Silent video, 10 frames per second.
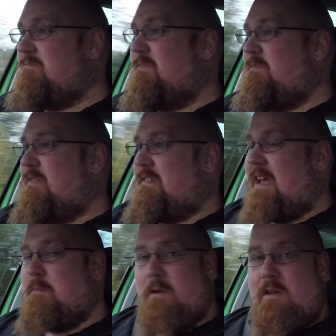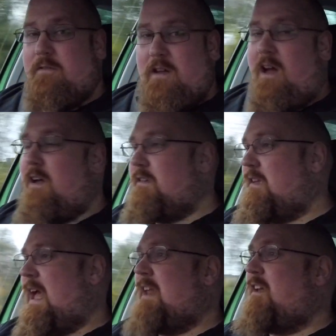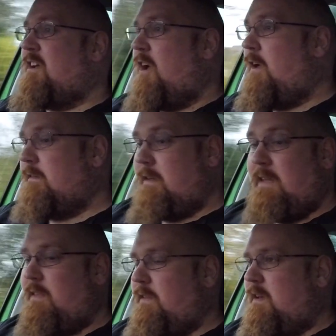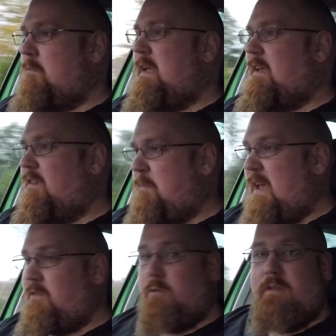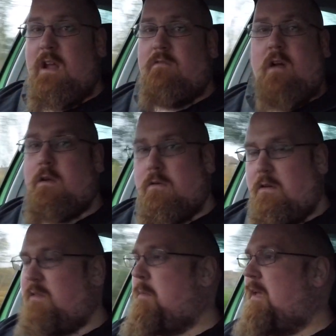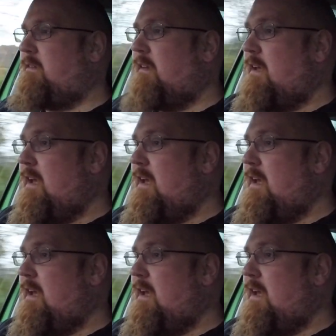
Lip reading: segment of cars, and I can't say that the Kamiq is best or the Arona is best.